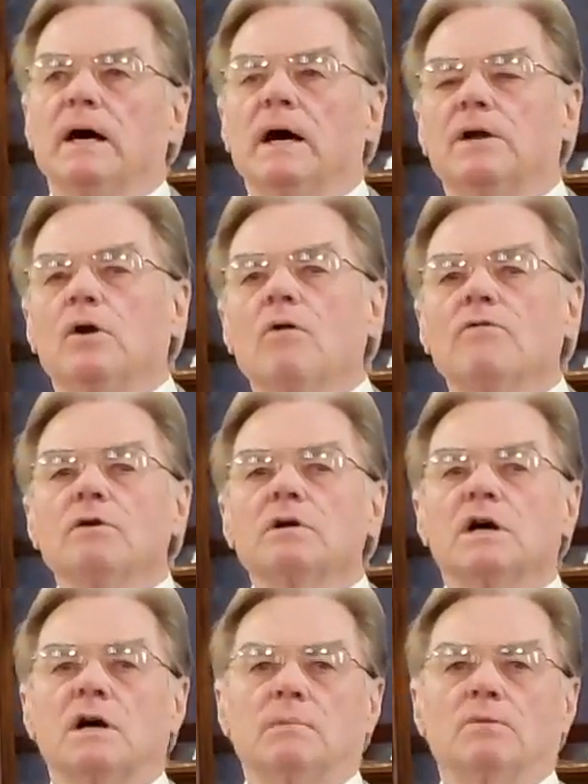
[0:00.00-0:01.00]
An
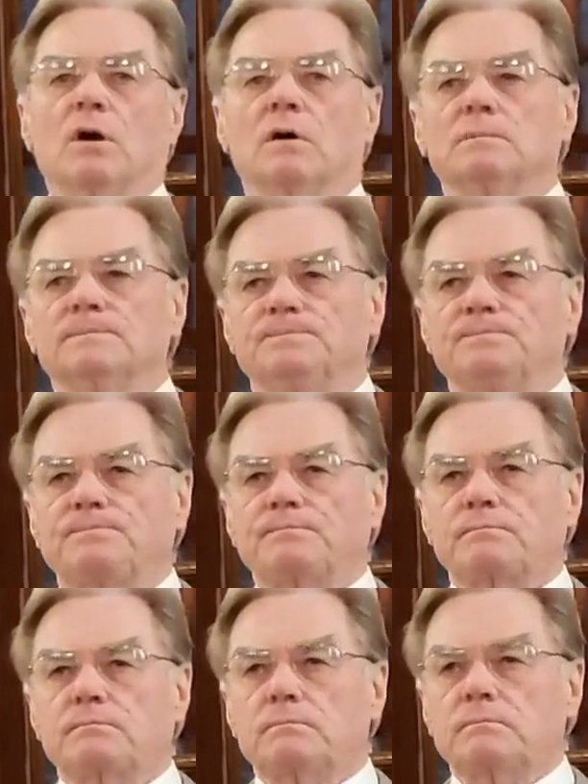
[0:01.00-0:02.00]
overcomer
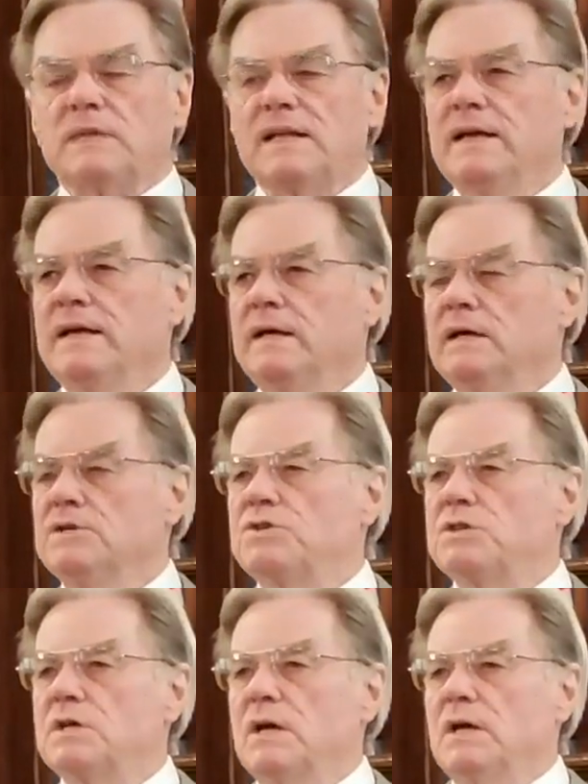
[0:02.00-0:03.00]
is